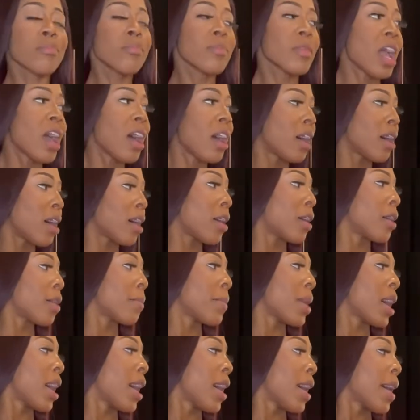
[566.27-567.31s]

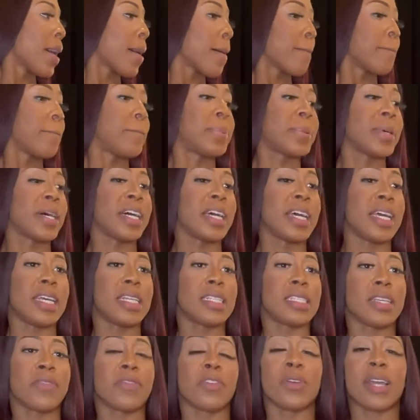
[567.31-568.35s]

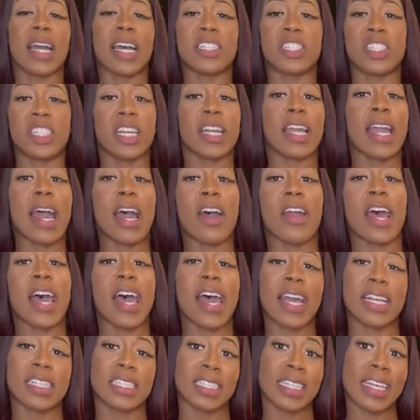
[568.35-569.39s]
But if you guys check out,
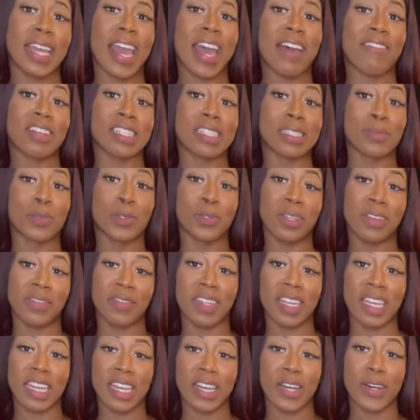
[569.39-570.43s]
I actually have a smoothie
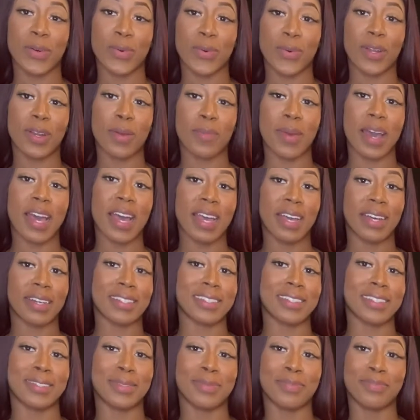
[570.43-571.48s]
video, one of my
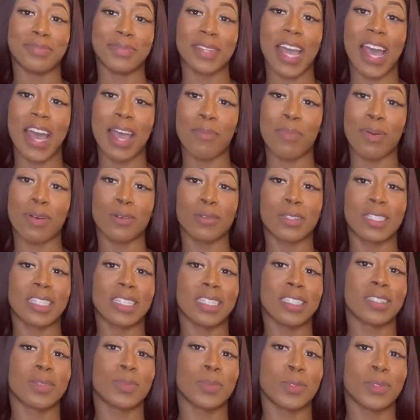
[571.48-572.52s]
high
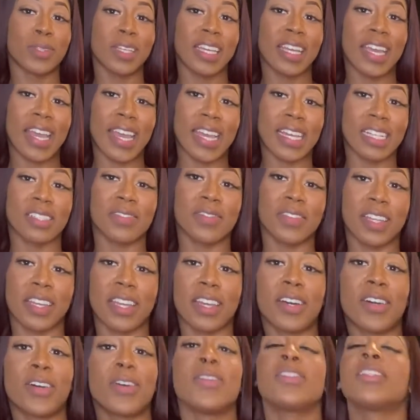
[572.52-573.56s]
protein smoothie gains
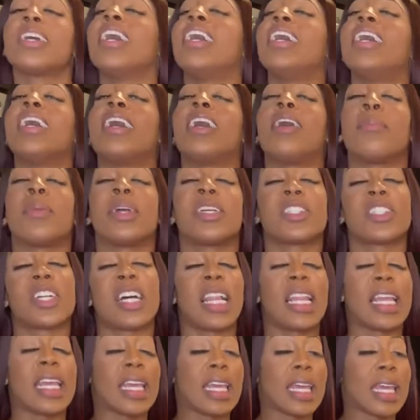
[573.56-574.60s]
videos. I'll make sure
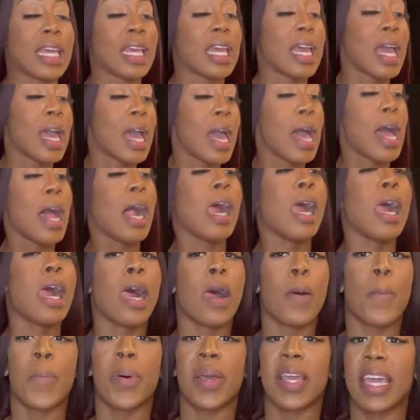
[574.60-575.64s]
I link it.
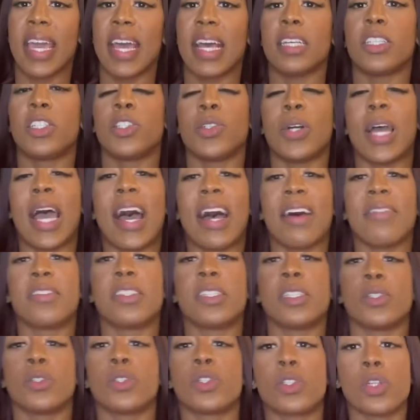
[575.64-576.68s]
But yes, you
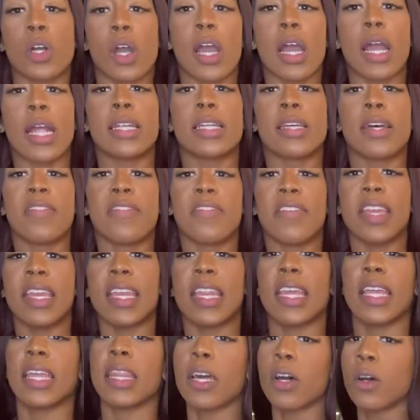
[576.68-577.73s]
have to start
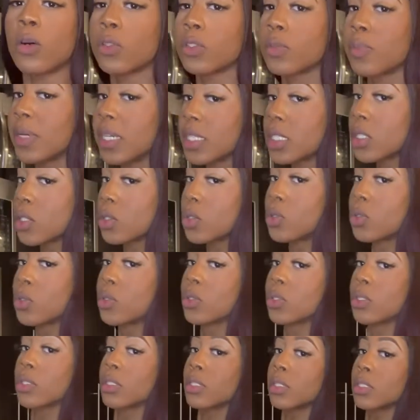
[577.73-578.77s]
feeding those
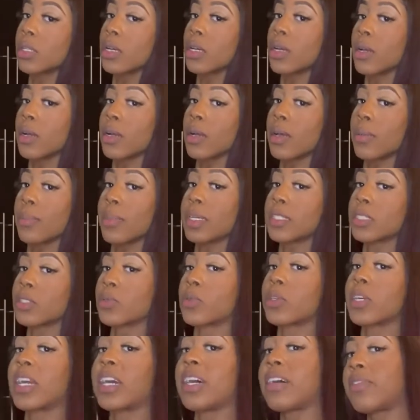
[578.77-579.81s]
muscles.
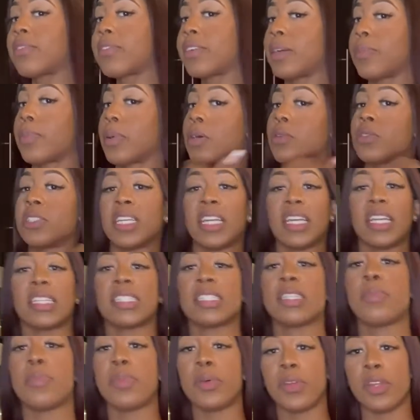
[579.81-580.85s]
Muscle recovery. Protein
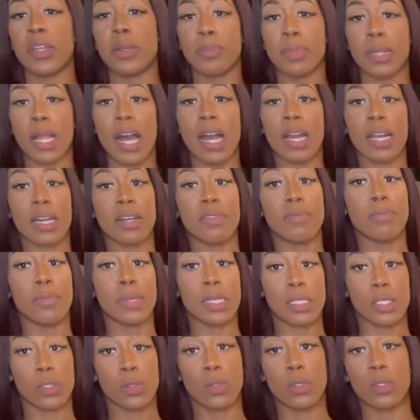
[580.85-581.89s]
is the building block of
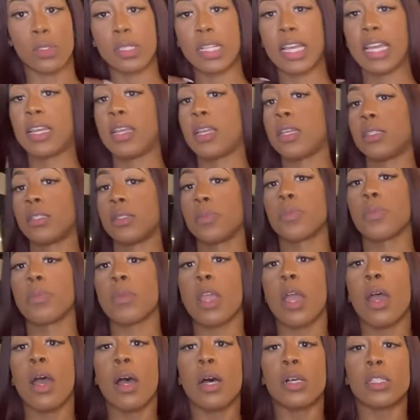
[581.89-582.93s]
muscles, ladies.
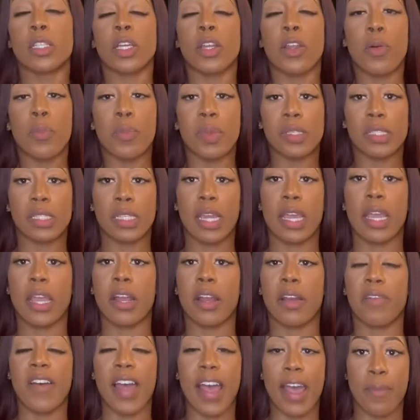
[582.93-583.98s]
So don't be
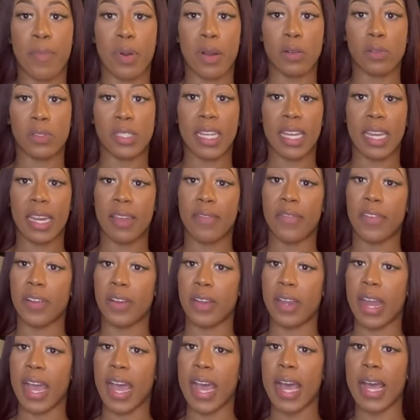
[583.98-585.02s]
scared of high protein. If
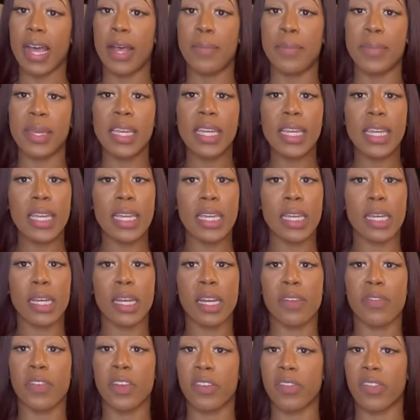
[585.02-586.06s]
you're not a meat eater,
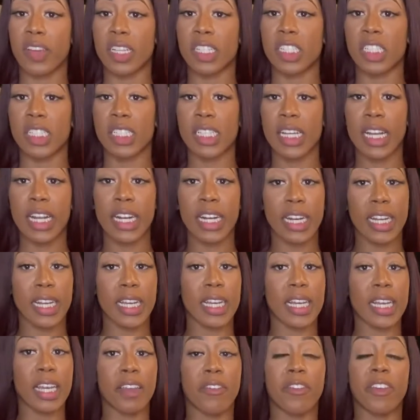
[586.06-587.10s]
if you're
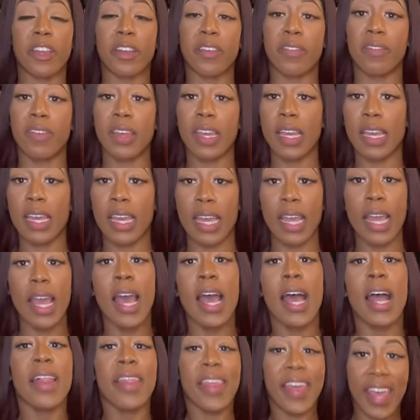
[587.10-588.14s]
vegetarian, if you're vegan,
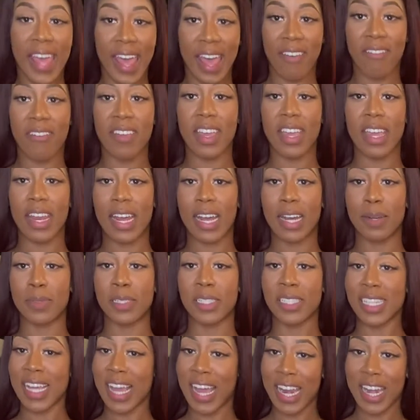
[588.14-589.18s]
they have vegan
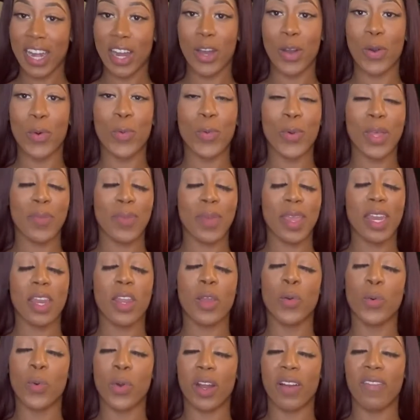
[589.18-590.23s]
options. I know
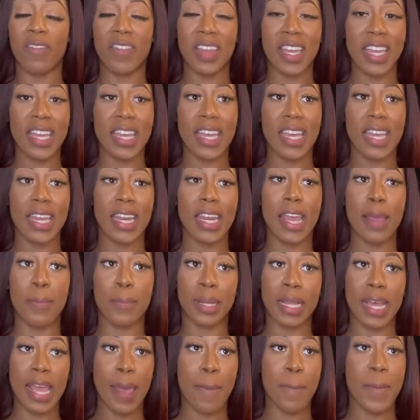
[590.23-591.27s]
women who are vegan
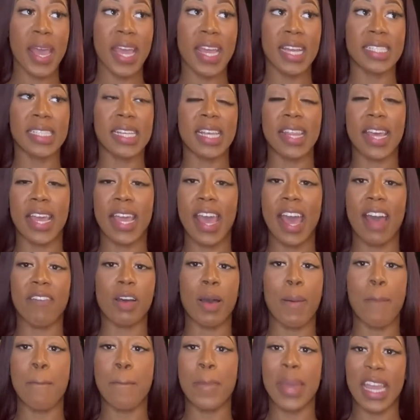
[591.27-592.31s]
and plant-based, and they
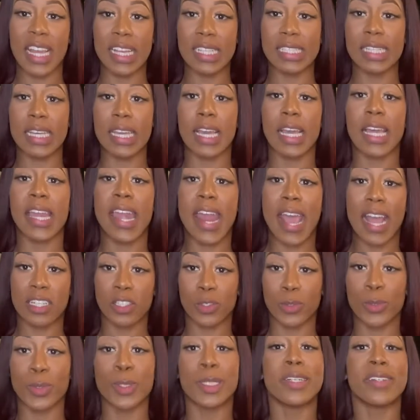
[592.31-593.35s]
have amazing
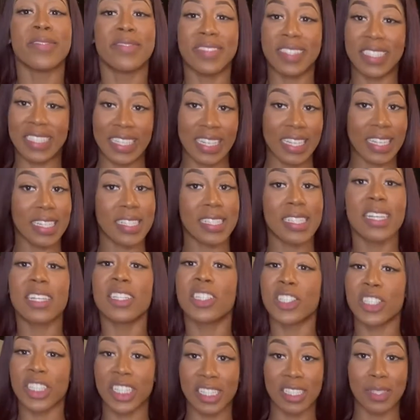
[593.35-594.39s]
natural physiques.
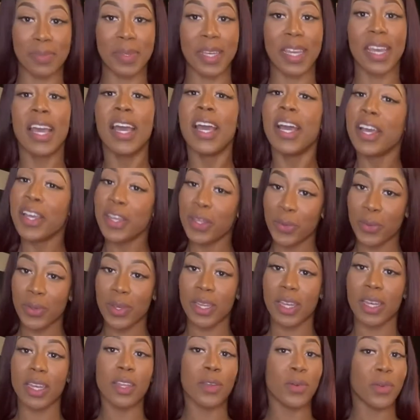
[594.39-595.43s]
Trust me, you
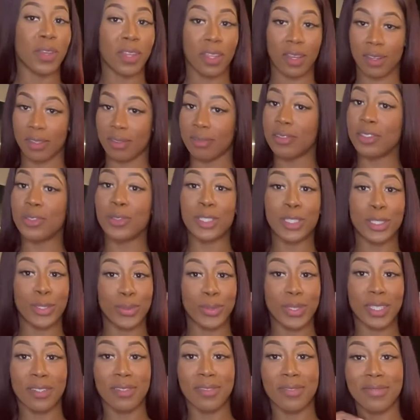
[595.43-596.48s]
can do
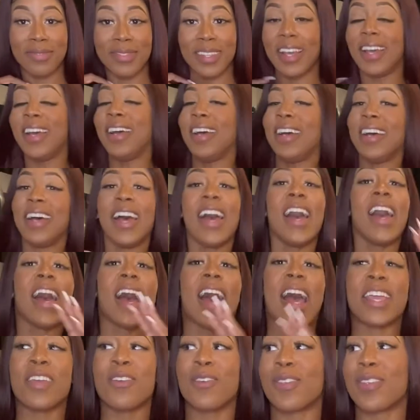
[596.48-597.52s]
it.
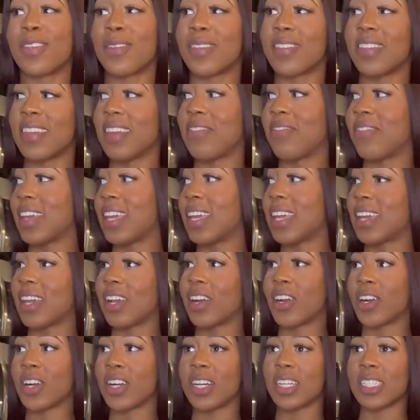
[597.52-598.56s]
I used to see
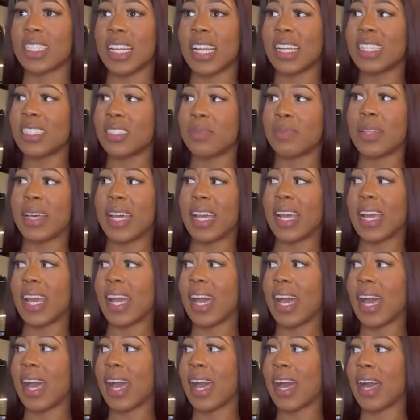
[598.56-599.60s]
vegan girls, and I was just like,
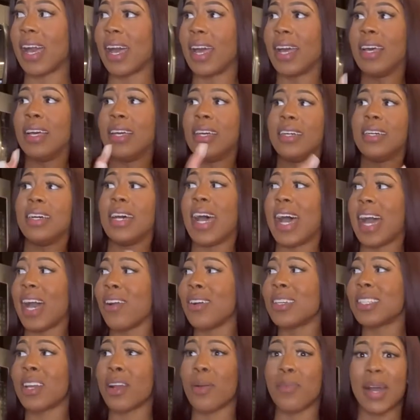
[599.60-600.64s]

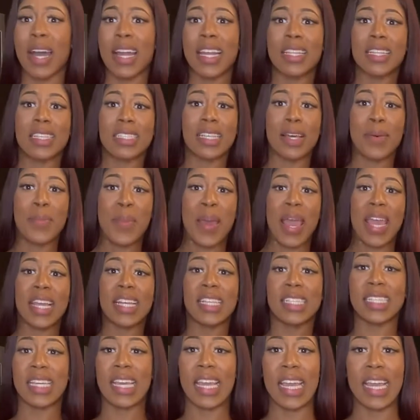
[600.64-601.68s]
how is her body this
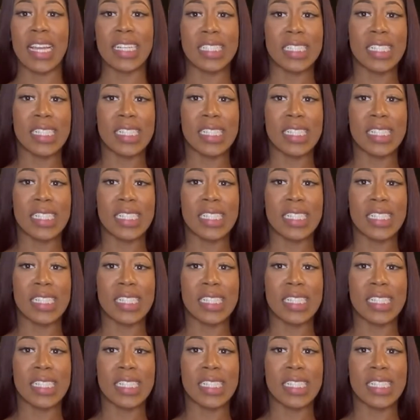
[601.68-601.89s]
amazing?